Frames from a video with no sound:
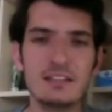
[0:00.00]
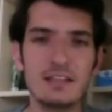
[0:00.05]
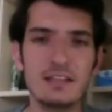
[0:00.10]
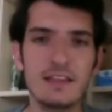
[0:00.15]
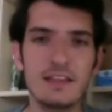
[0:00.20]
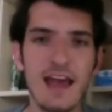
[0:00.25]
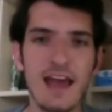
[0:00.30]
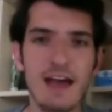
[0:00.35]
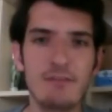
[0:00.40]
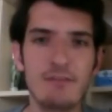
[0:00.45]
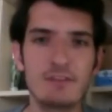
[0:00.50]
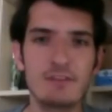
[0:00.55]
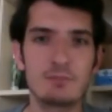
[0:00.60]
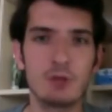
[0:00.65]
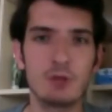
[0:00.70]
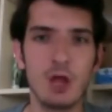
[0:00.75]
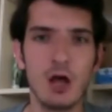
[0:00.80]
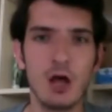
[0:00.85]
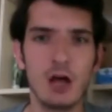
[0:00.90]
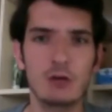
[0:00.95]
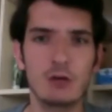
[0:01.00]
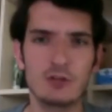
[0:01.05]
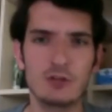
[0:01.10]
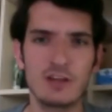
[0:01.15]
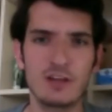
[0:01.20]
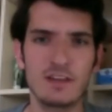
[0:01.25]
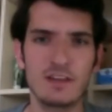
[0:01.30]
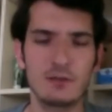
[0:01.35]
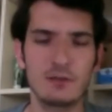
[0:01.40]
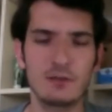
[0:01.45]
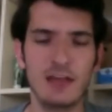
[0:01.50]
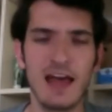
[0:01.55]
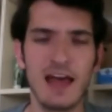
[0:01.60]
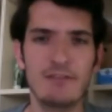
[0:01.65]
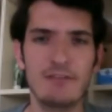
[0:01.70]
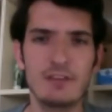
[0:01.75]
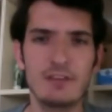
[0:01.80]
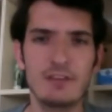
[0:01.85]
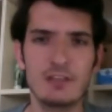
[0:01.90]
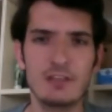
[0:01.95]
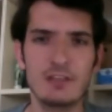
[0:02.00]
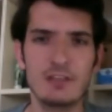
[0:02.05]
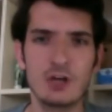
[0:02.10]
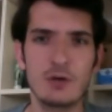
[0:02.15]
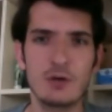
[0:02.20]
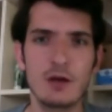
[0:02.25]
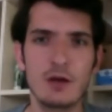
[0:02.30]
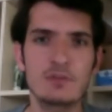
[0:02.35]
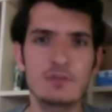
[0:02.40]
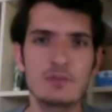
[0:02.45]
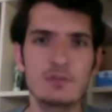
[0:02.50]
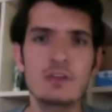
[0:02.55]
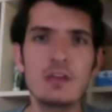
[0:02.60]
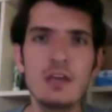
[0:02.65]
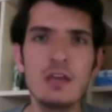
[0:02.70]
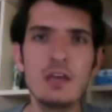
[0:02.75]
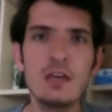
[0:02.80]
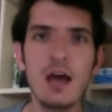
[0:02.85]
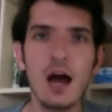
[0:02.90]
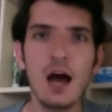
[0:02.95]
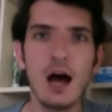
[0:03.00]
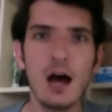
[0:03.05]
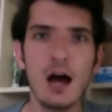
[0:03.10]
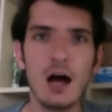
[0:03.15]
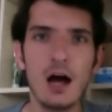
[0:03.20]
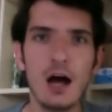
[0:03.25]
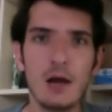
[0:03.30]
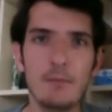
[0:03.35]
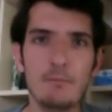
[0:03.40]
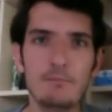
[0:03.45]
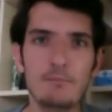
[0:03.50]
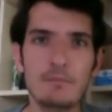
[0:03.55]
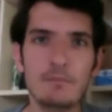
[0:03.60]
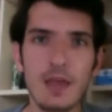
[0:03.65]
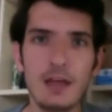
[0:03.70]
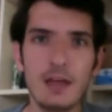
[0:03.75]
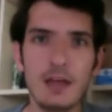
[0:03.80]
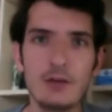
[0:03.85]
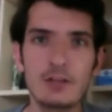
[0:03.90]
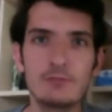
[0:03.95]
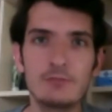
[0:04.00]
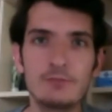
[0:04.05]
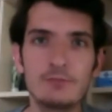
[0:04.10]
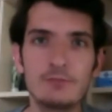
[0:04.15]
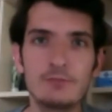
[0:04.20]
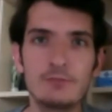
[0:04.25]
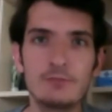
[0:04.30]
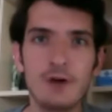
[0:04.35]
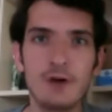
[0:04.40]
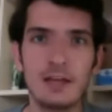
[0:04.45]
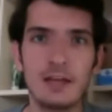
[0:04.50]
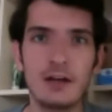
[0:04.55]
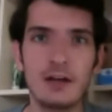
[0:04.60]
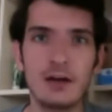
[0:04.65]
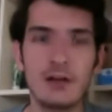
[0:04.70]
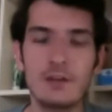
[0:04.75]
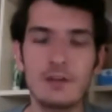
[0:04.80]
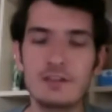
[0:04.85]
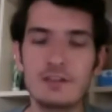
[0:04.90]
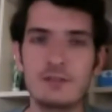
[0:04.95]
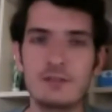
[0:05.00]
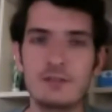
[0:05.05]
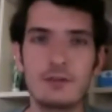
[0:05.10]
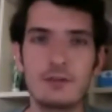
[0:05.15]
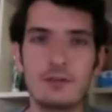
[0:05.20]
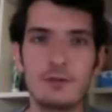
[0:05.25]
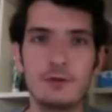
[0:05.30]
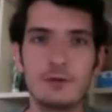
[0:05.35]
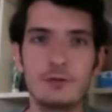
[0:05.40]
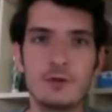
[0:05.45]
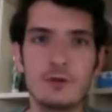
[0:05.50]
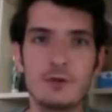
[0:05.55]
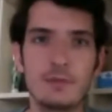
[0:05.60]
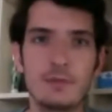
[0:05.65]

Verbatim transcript: basically, they have this blog, which I think we'll have in the show notes, and you can follow like all the stuff that they're